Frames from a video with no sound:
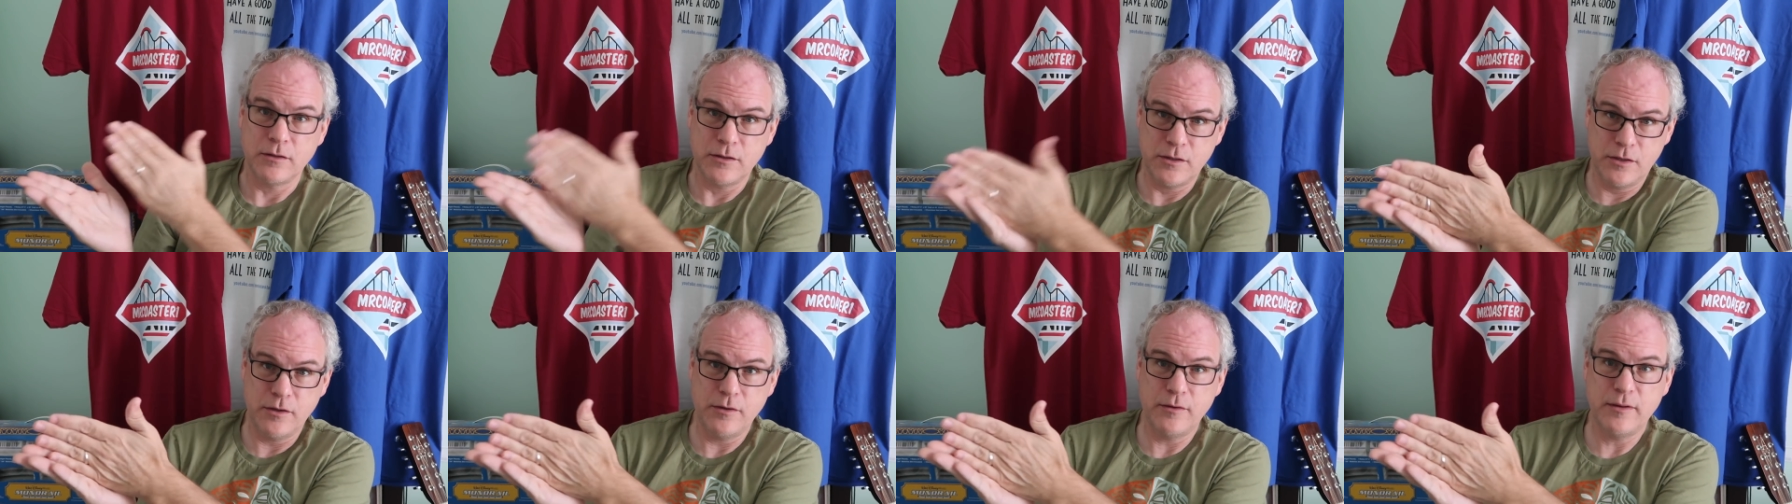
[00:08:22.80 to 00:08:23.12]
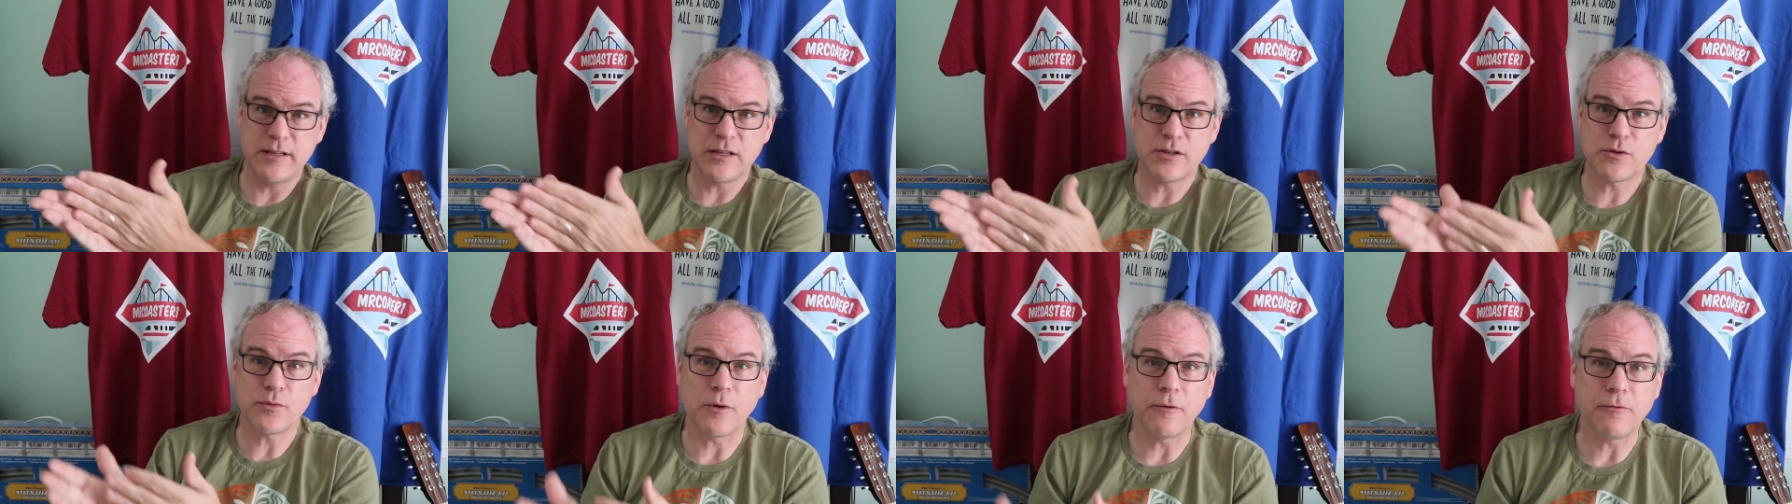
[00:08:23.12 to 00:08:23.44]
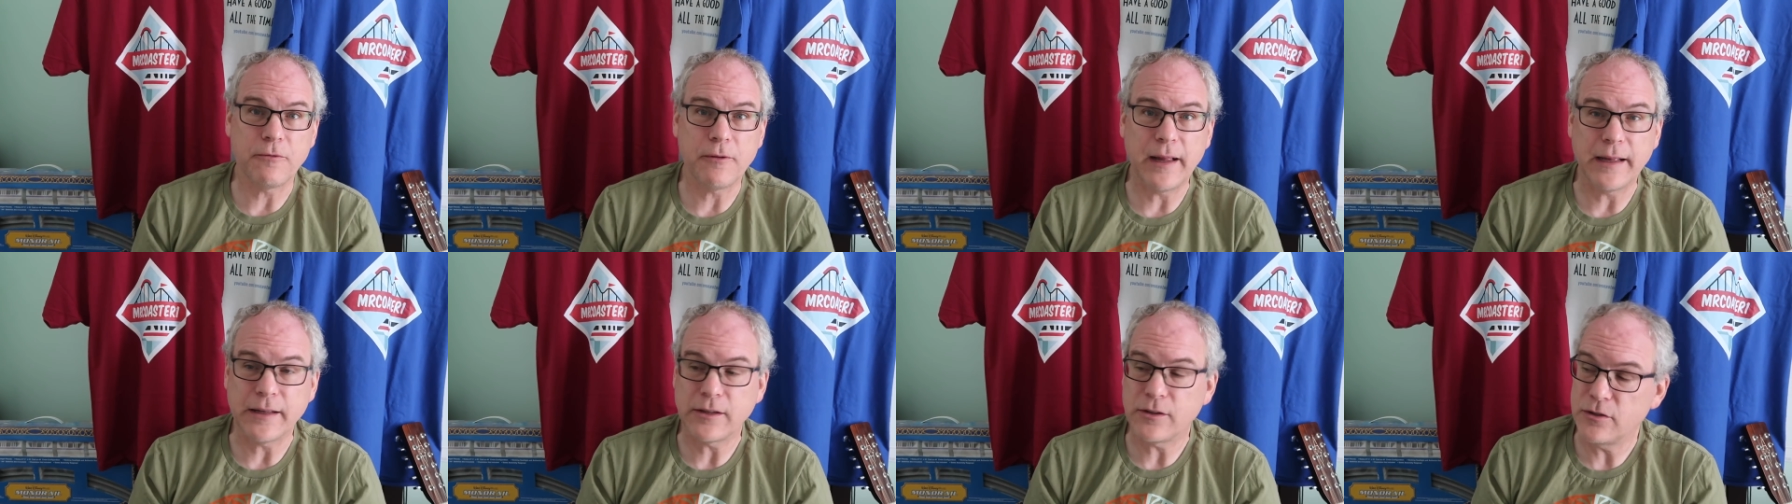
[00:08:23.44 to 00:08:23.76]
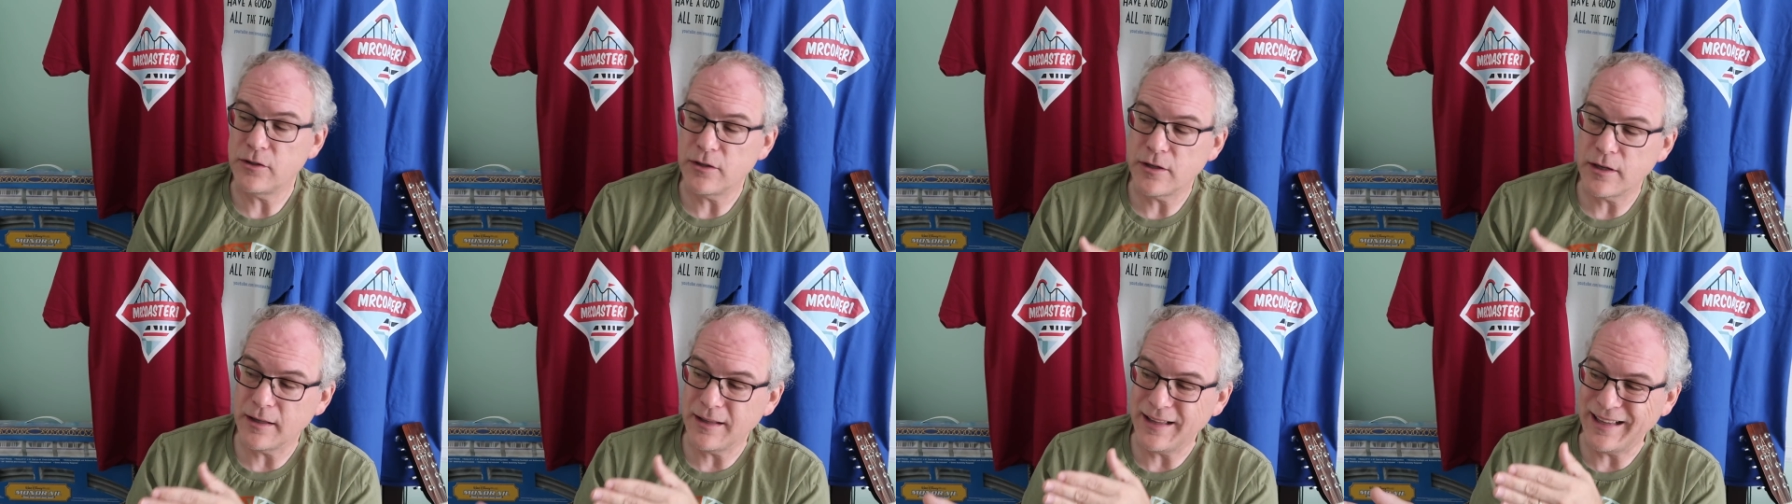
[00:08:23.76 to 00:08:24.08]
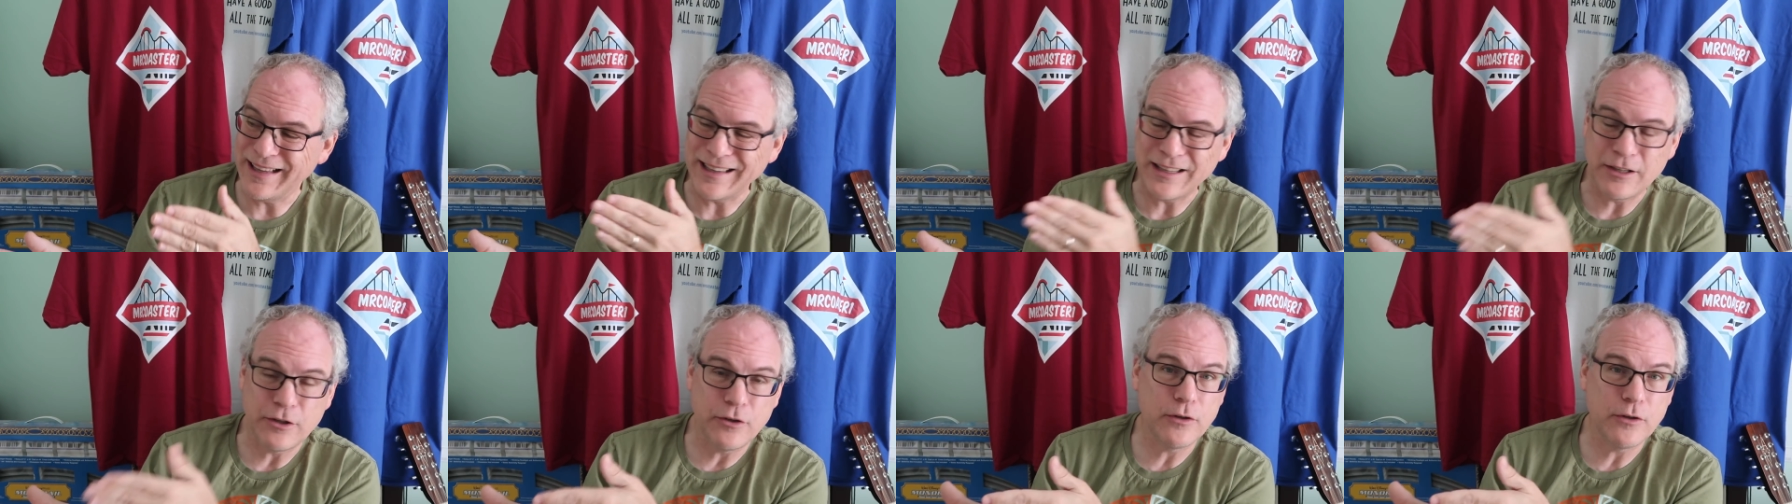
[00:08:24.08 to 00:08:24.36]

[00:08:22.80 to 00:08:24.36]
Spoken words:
to this reflector, and you're like,